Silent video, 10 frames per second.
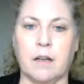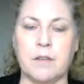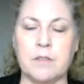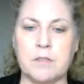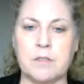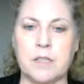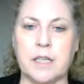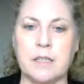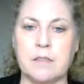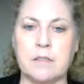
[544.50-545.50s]
all those
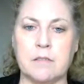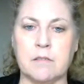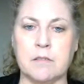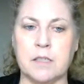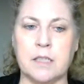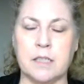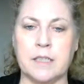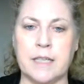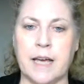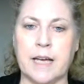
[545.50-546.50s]
things that
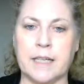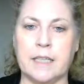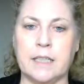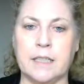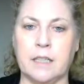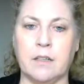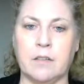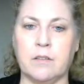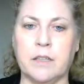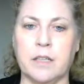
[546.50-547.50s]
attack it,
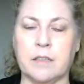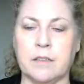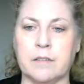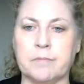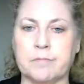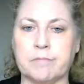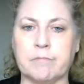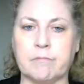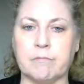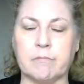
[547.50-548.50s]
your
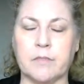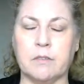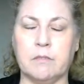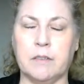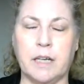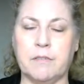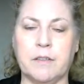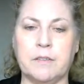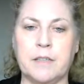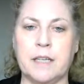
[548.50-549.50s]

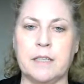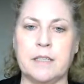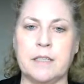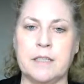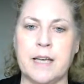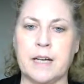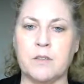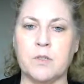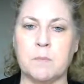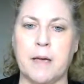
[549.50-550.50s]
whatever, and attack
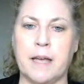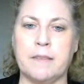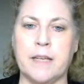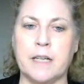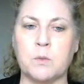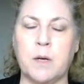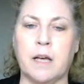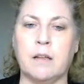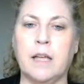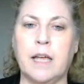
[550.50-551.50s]
those bad things.
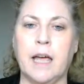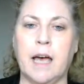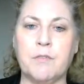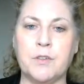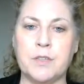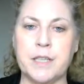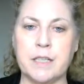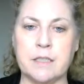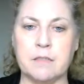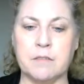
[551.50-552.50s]
Well, after it
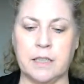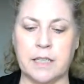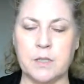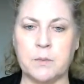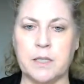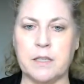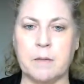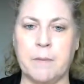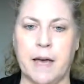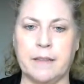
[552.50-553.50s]
gets rid of the
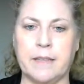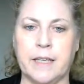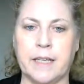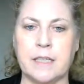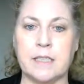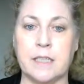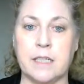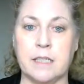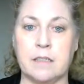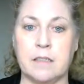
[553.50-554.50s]
bad things,
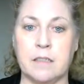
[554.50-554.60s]
it